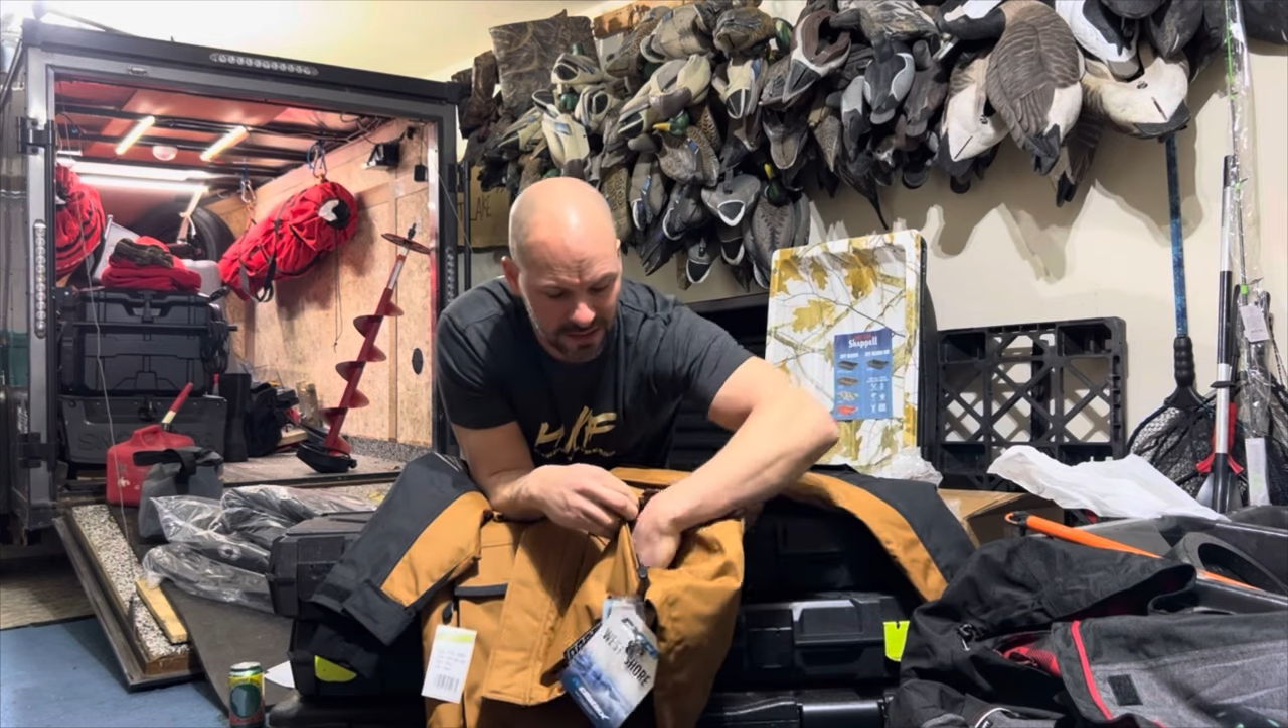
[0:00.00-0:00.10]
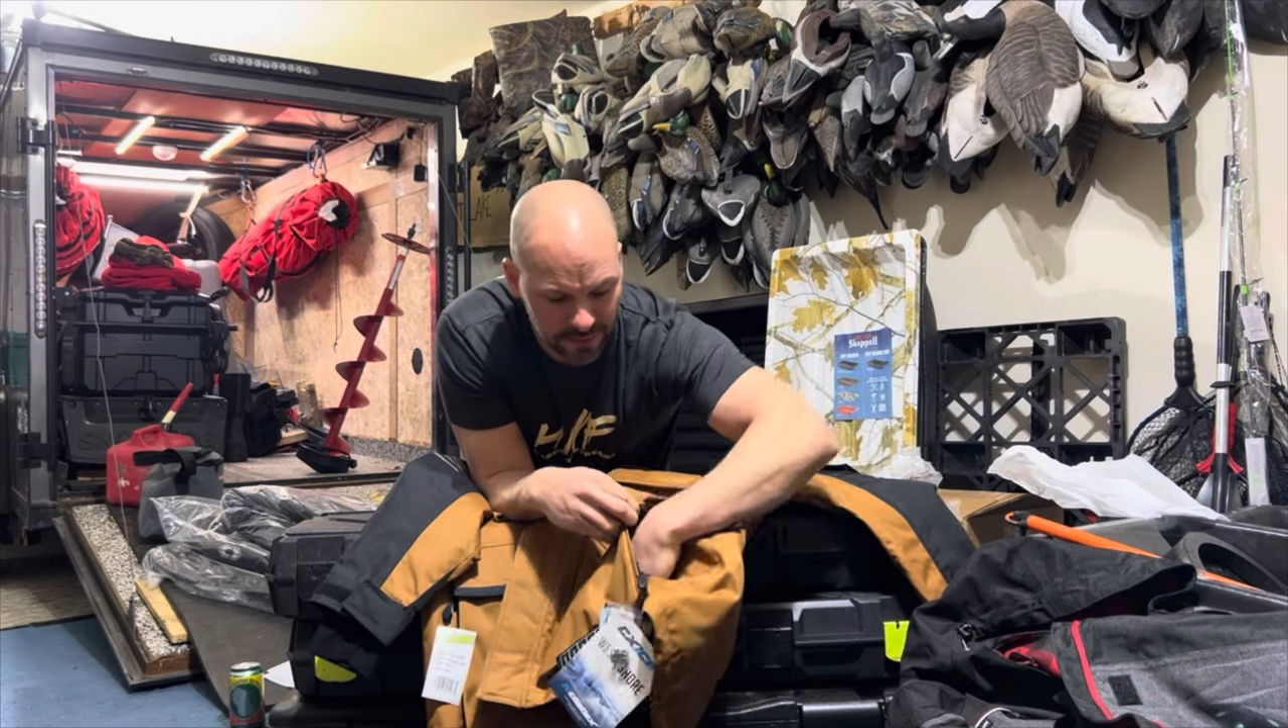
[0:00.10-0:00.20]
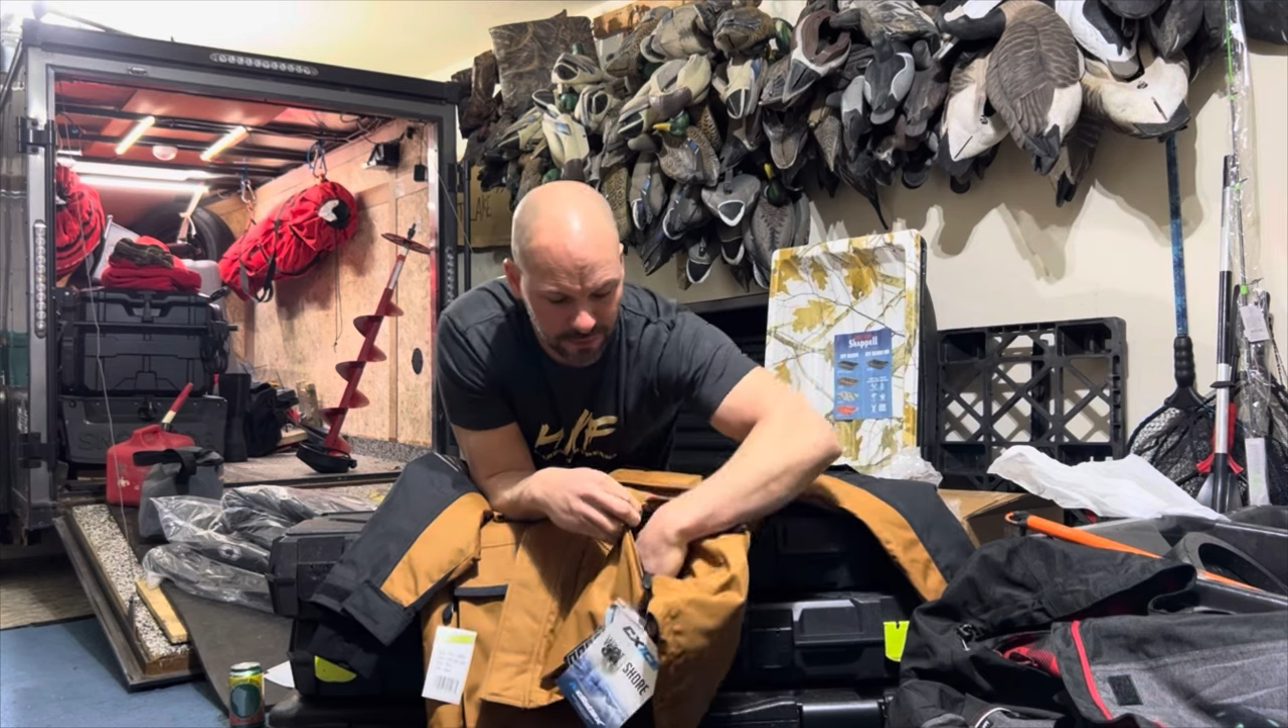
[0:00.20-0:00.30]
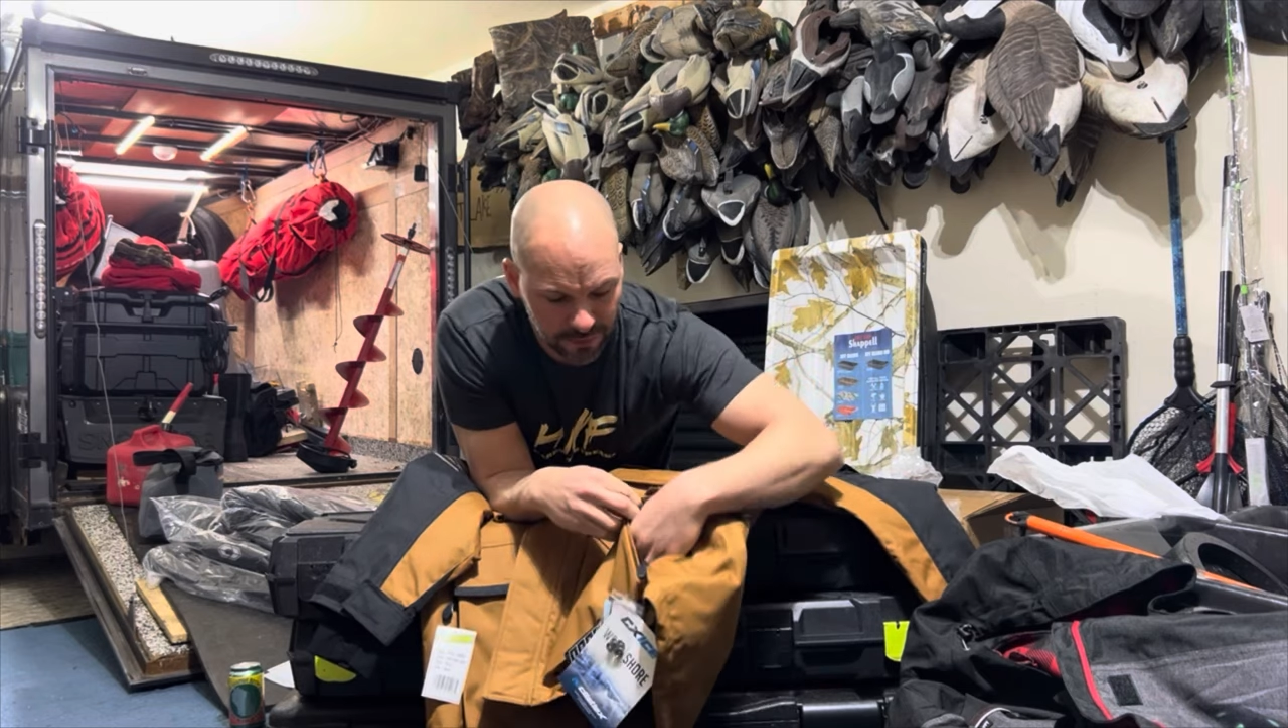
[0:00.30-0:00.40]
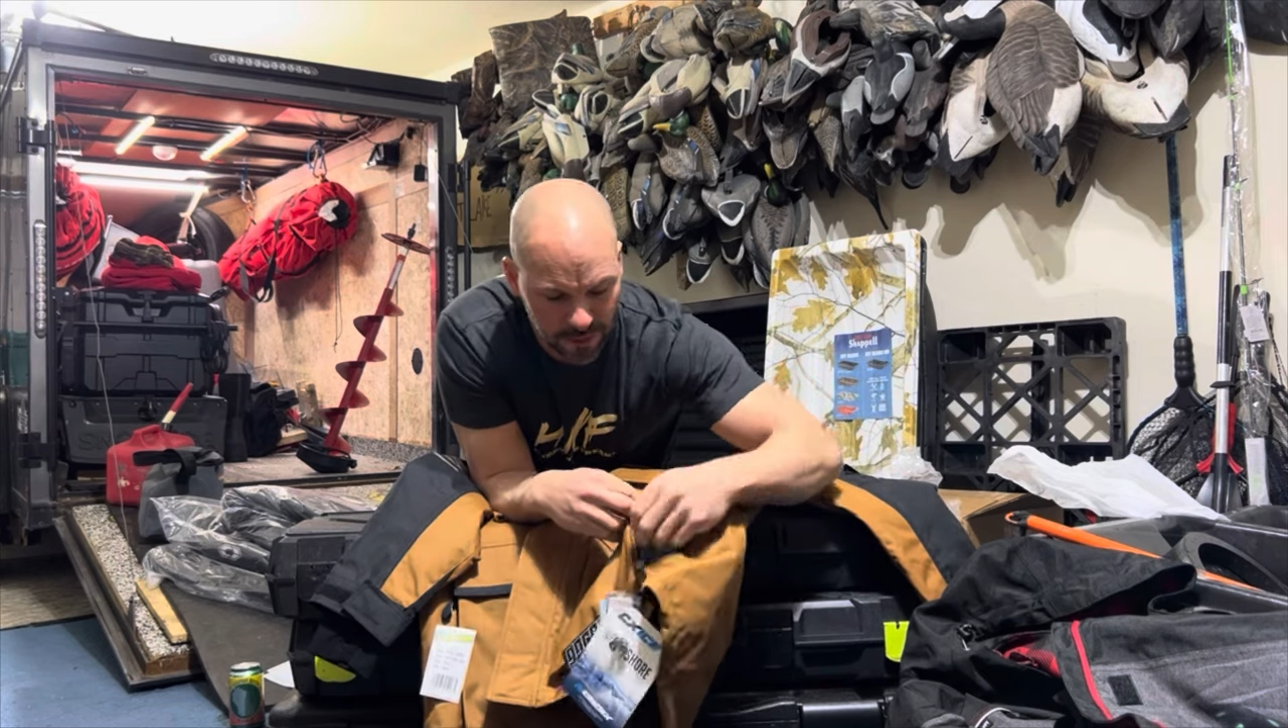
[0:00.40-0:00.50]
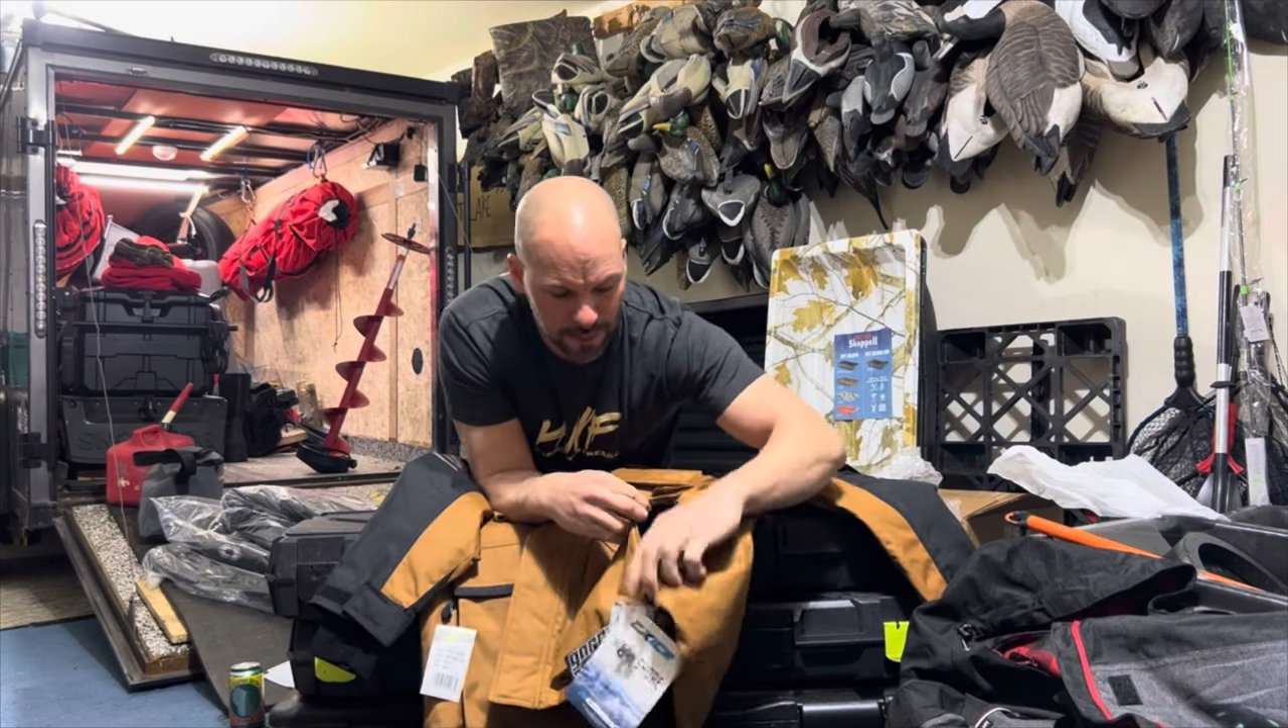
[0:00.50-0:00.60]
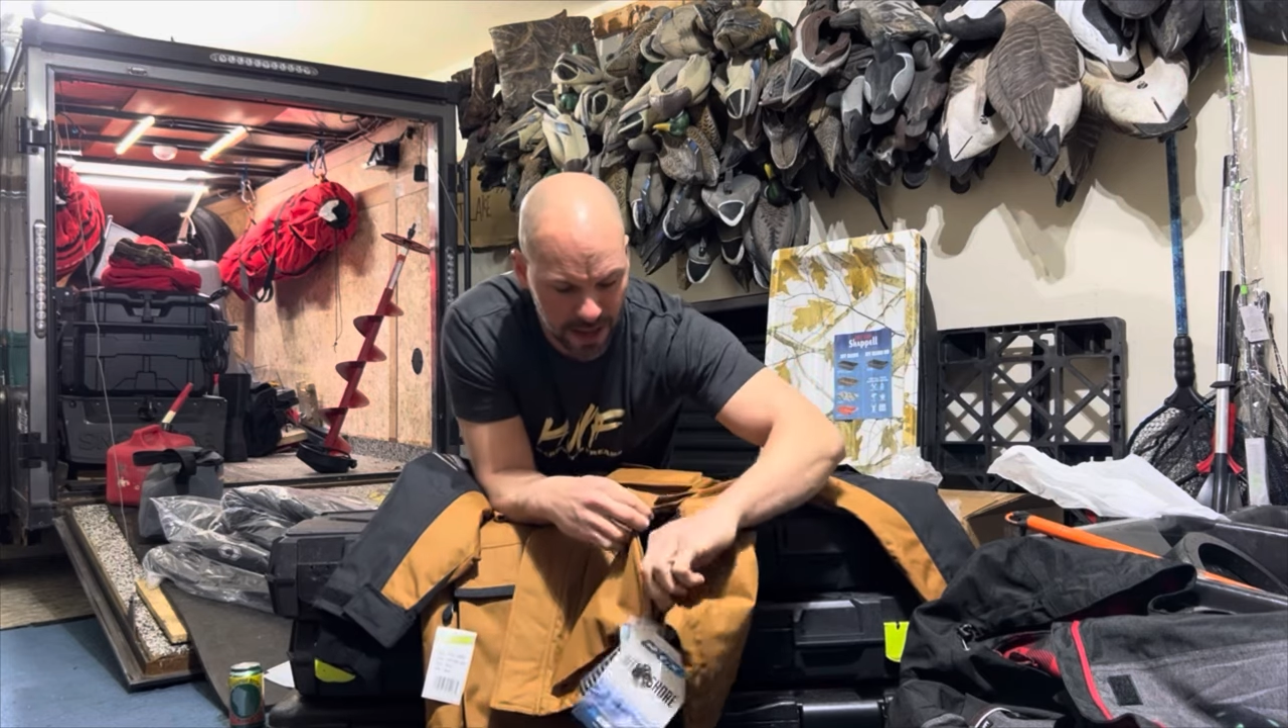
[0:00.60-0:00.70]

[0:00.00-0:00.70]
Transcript: of the front